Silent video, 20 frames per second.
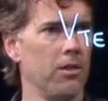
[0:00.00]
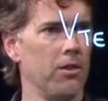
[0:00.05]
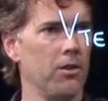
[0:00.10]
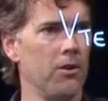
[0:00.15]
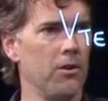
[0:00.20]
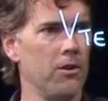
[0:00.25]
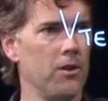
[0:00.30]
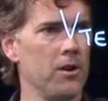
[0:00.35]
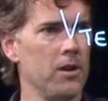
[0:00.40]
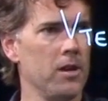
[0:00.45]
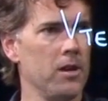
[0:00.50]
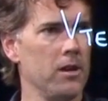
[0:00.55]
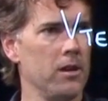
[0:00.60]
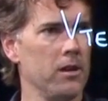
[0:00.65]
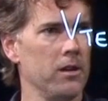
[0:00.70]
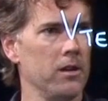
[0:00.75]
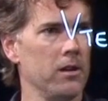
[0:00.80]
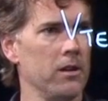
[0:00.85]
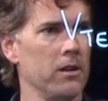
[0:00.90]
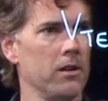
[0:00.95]

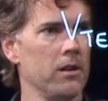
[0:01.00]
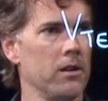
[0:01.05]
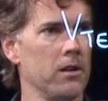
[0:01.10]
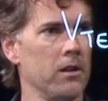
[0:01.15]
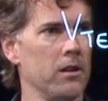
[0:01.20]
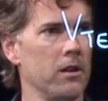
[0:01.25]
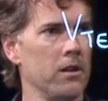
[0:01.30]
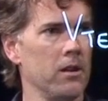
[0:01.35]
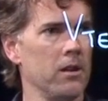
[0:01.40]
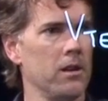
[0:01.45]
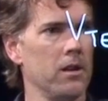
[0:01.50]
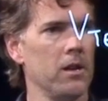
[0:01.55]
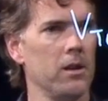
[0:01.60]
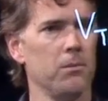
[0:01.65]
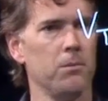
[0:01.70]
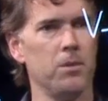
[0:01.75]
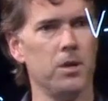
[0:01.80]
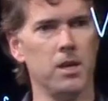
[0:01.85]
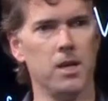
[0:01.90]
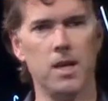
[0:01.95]
30
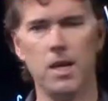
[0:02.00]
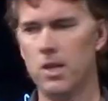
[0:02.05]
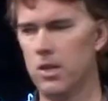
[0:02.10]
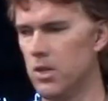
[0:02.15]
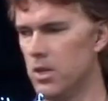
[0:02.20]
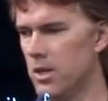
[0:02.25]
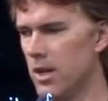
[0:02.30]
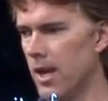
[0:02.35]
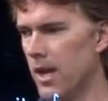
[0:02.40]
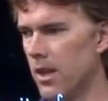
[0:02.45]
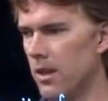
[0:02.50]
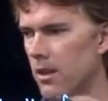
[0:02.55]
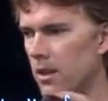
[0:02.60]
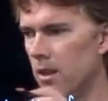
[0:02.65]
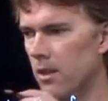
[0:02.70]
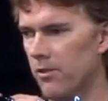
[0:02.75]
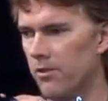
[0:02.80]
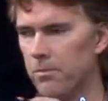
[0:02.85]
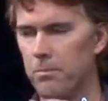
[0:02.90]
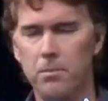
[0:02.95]
mph,
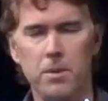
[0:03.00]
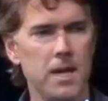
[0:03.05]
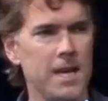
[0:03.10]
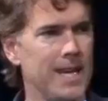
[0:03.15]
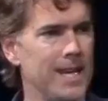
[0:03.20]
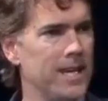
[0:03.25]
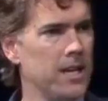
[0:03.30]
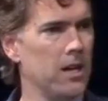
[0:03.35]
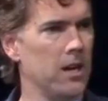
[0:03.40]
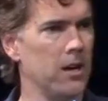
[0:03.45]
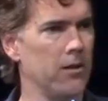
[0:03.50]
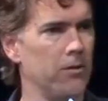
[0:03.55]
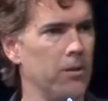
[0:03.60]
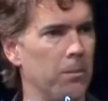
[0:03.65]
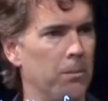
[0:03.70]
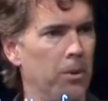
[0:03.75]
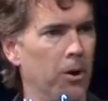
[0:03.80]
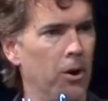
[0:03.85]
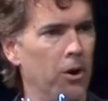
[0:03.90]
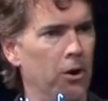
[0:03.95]
and the speed of
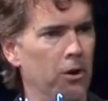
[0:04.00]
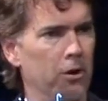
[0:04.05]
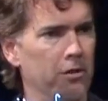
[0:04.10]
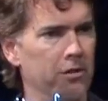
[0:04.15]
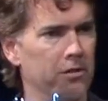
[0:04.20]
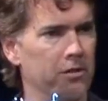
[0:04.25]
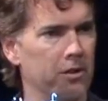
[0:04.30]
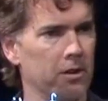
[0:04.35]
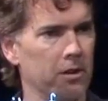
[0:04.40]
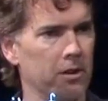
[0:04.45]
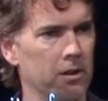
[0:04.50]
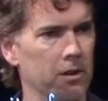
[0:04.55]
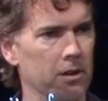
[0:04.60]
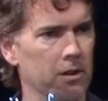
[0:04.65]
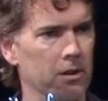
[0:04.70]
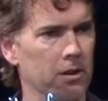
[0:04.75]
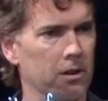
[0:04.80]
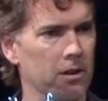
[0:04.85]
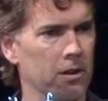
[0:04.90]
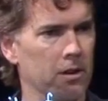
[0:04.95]
the
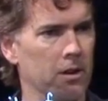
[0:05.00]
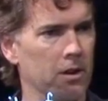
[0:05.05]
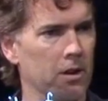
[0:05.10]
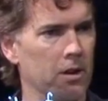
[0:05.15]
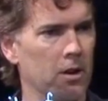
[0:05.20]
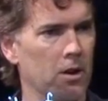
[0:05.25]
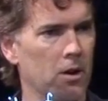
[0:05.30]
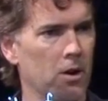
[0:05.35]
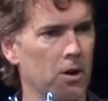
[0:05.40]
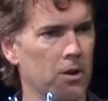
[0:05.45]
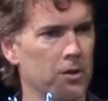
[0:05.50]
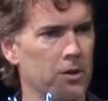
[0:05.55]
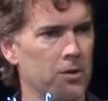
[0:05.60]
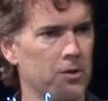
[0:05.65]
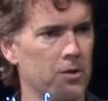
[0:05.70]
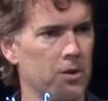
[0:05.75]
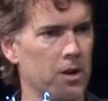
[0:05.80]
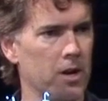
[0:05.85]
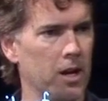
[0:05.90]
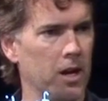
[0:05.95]
person on the
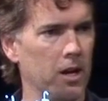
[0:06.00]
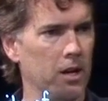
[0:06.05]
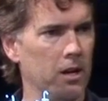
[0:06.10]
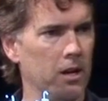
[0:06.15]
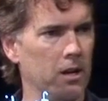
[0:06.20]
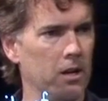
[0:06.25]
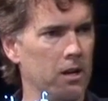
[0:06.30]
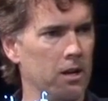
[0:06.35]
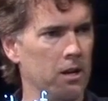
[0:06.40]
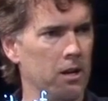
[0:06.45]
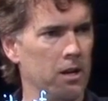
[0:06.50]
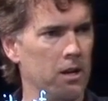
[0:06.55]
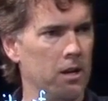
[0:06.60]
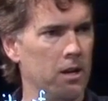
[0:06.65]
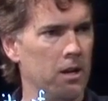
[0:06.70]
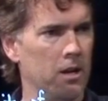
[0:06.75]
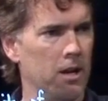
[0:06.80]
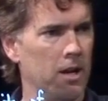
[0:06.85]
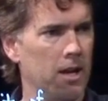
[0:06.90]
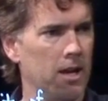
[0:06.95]
train
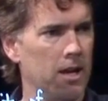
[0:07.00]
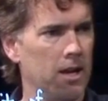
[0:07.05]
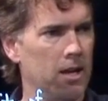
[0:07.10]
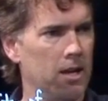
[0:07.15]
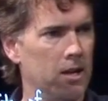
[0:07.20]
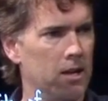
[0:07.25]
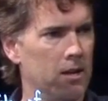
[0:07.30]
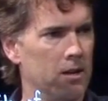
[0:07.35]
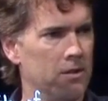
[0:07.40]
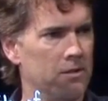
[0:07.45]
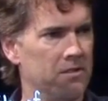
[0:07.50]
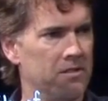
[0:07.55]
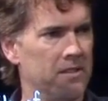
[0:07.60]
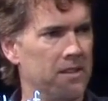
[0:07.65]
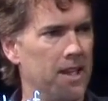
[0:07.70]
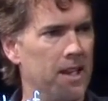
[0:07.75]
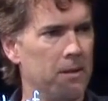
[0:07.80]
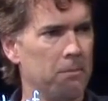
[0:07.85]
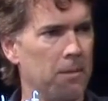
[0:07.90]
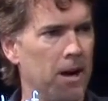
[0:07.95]

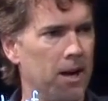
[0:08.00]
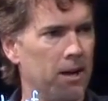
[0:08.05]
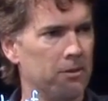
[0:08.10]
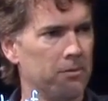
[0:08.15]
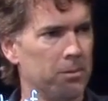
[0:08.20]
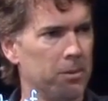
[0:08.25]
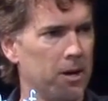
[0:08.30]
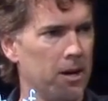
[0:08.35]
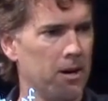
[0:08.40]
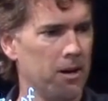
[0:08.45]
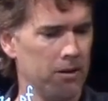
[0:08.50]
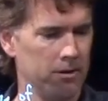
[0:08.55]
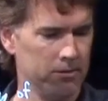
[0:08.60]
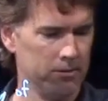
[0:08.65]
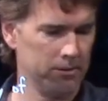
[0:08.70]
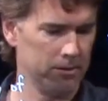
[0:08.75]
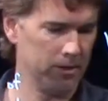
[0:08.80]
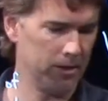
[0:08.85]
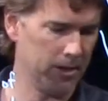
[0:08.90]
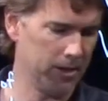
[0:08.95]
is 10 miles per
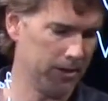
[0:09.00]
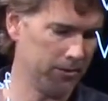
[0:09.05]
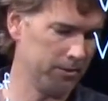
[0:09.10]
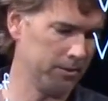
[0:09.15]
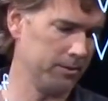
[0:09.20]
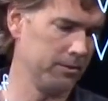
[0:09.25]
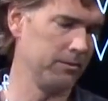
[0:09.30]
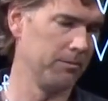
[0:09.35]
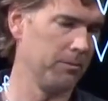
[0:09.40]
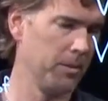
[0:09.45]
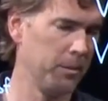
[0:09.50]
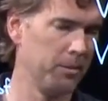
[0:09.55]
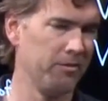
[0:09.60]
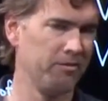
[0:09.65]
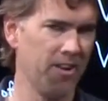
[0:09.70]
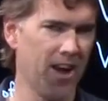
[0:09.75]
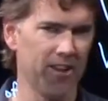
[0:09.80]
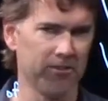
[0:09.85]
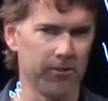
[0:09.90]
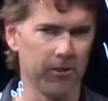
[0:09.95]
hour.
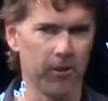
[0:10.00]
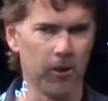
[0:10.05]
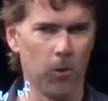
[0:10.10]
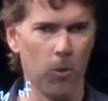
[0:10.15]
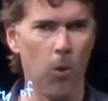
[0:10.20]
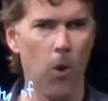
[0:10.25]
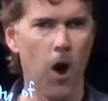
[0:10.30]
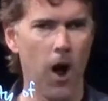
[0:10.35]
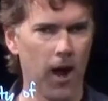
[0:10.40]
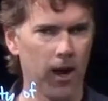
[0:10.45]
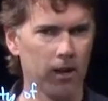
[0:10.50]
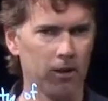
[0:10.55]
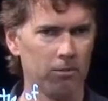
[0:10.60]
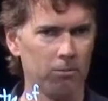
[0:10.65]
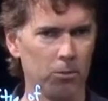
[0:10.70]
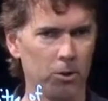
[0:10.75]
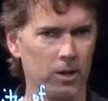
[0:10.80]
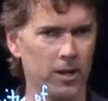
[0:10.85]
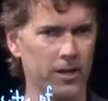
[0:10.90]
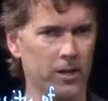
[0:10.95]
Maybe faster than a
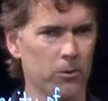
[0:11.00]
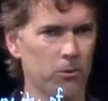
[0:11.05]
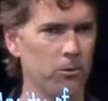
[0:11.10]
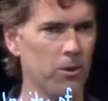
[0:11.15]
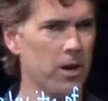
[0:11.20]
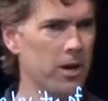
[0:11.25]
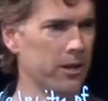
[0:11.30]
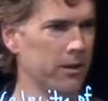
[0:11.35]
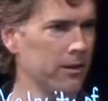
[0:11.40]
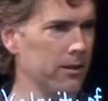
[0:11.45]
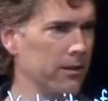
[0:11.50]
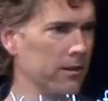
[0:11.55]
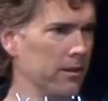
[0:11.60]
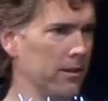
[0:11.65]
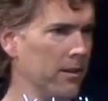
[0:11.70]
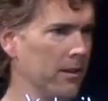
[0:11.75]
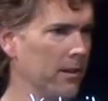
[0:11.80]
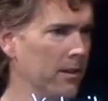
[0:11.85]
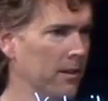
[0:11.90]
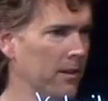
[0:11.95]
walk, more like a run.
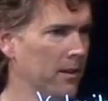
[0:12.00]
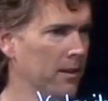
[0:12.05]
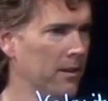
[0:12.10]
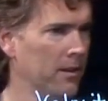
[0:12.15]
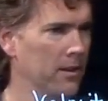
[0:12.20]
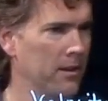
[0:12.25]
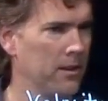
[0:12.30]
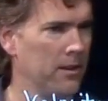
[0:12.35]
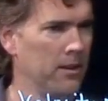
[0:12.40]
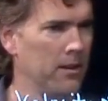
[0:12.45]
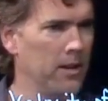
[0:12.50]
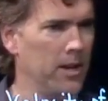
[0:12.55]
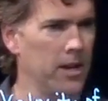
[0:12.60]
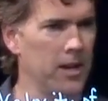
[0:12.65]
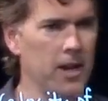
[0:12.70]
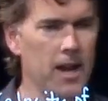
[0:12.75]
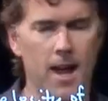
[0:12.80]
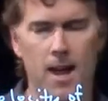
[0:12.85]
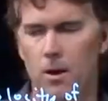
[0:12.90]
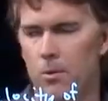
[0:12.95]

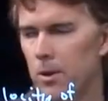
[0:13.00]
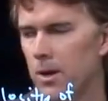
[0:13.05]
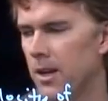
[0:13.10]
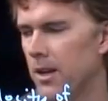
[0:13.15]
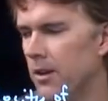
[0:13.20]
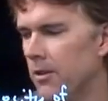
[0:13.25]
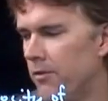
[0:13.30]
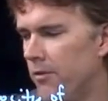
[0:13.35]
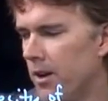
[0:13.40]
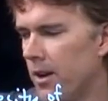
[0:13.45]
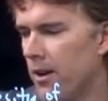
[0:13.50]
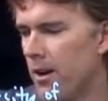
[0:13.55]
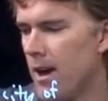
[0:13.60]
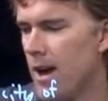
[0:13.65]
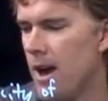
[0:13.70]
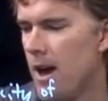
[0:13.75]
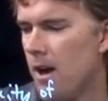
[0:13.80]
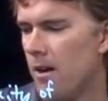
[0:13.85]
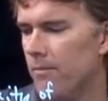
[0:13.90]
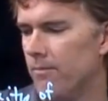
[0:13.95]
And now we need to figure
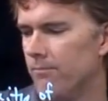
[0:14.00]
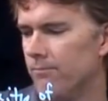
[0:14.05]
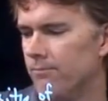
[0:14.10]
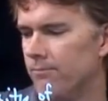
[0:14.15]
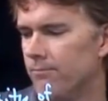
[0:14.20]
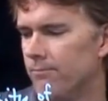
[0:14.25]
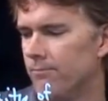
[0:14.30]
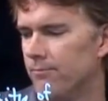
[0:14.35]
out